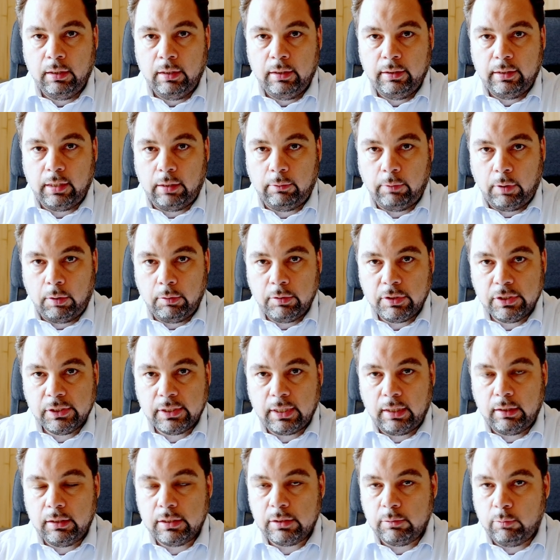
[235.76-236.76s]
Their rowing
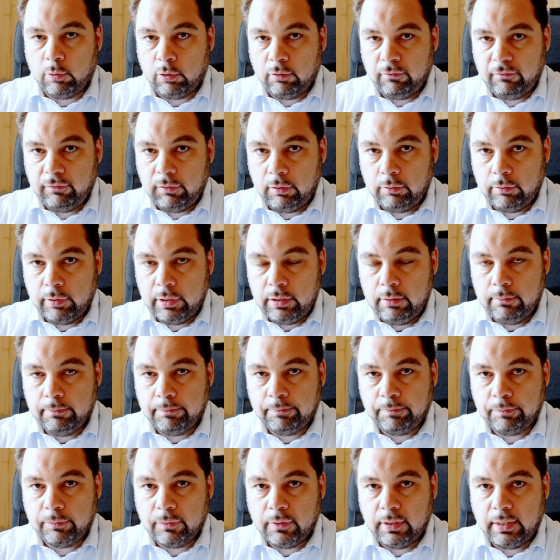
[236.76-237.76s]
style is more fluid,
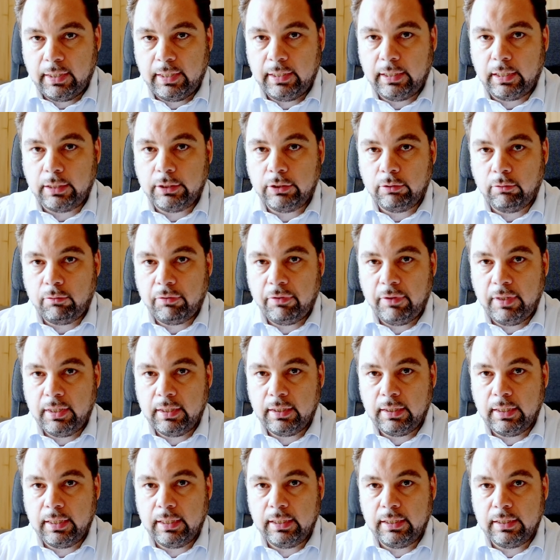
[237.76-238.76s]
and I don't think
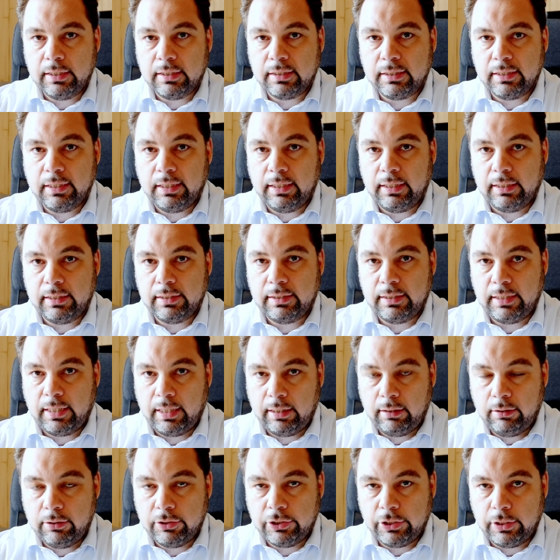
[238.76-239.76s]
it is as
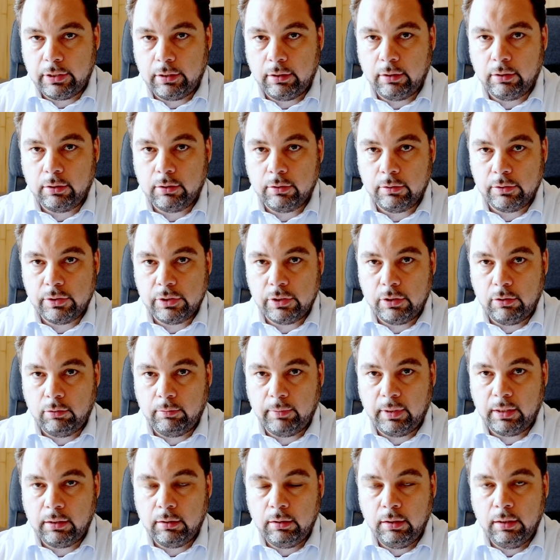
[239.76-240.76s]
energy
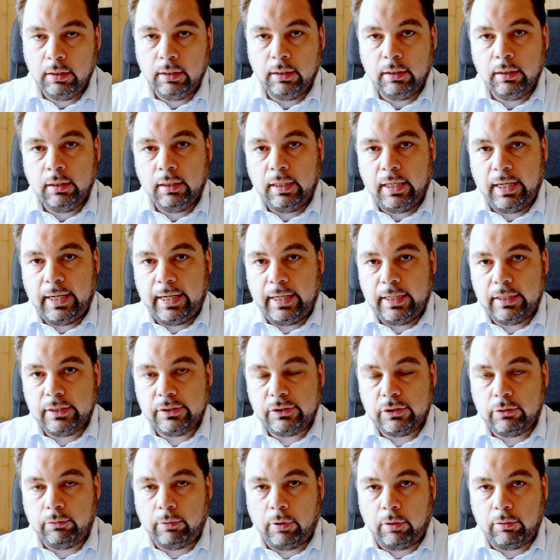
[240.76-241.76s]
consuming
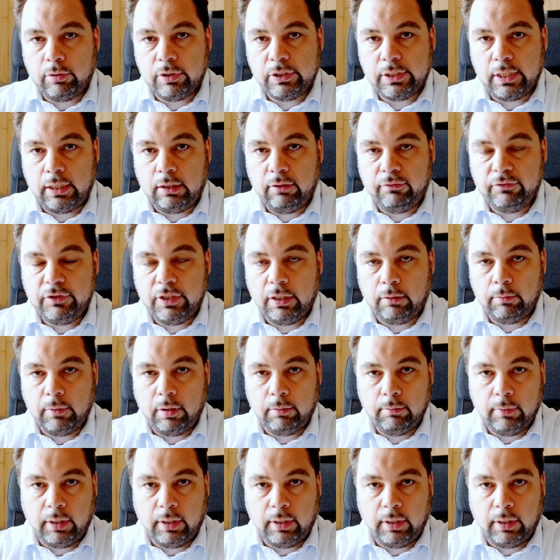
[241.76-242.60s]
as the rowing style of Damir